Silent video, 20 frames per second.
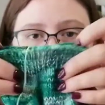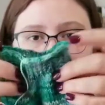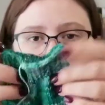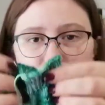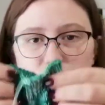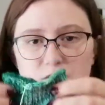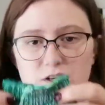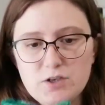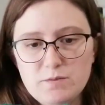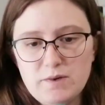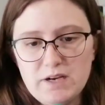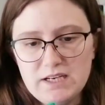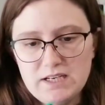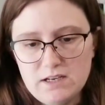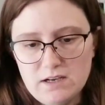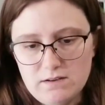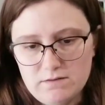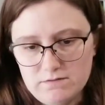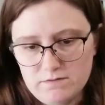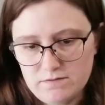Stretchy Bind
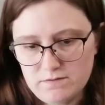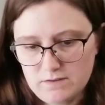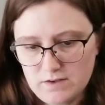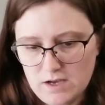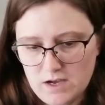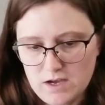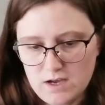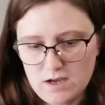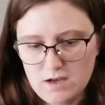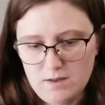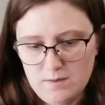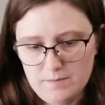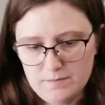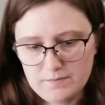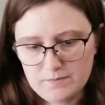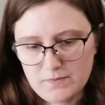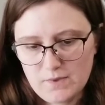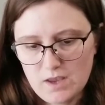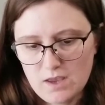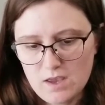Off.
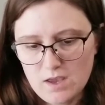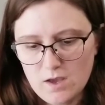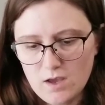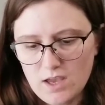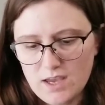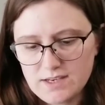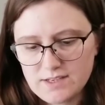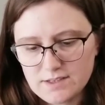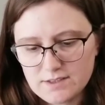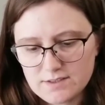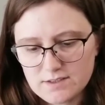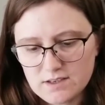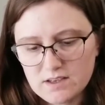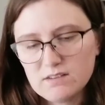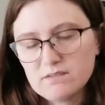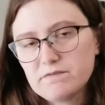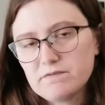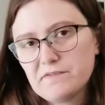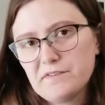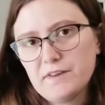It
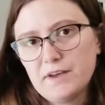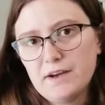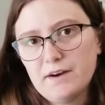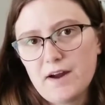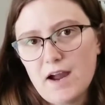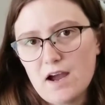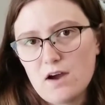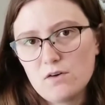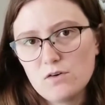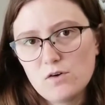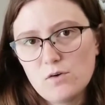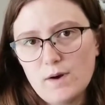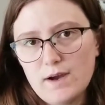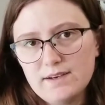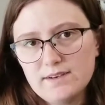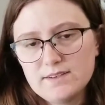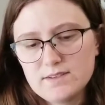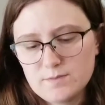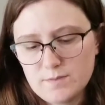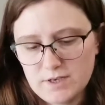doesn't flare out
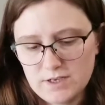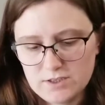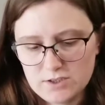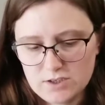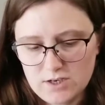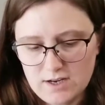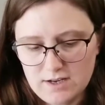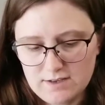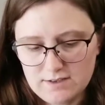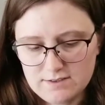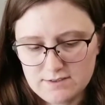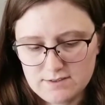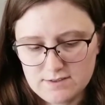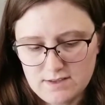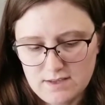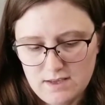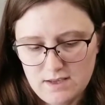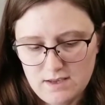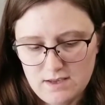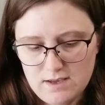quite as much as
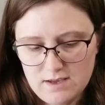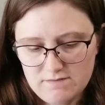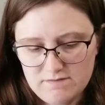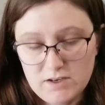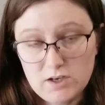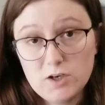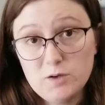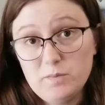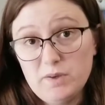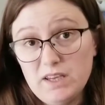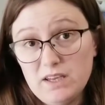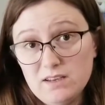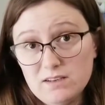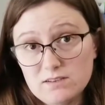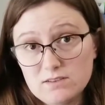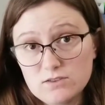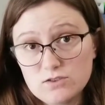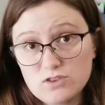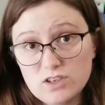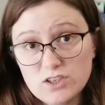the Very Pink
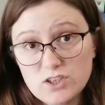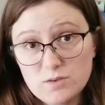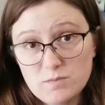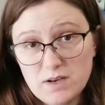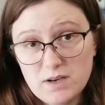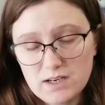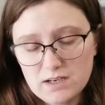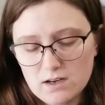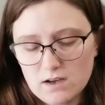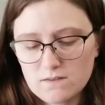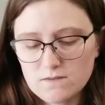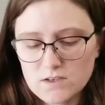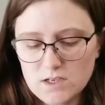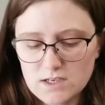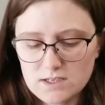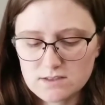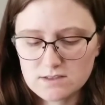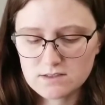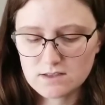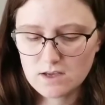Stretchy Bind Off
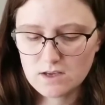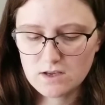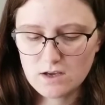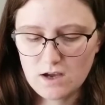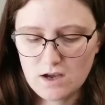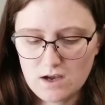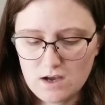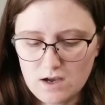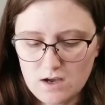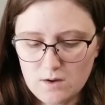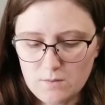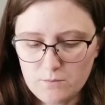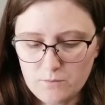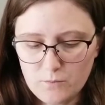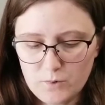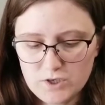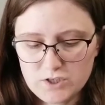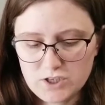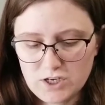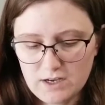does,
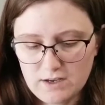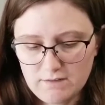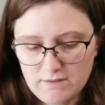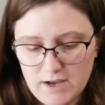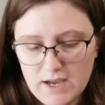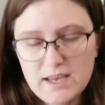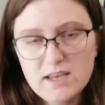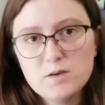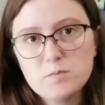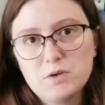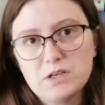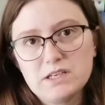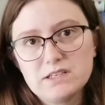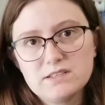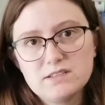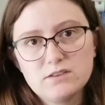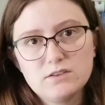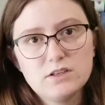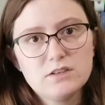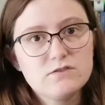which I like, but it
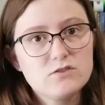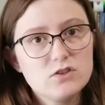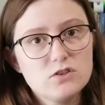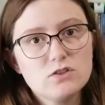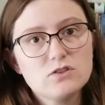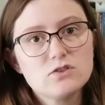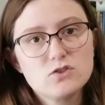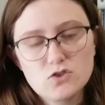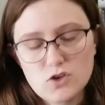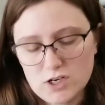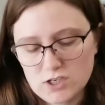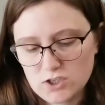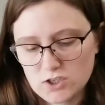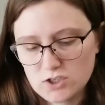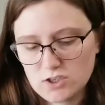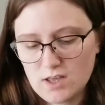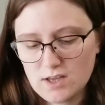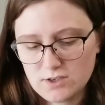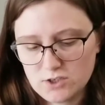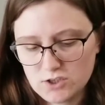still gives you the stretch
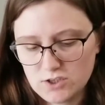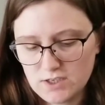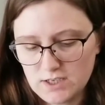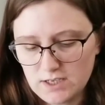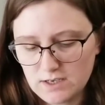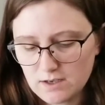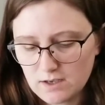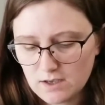that you need.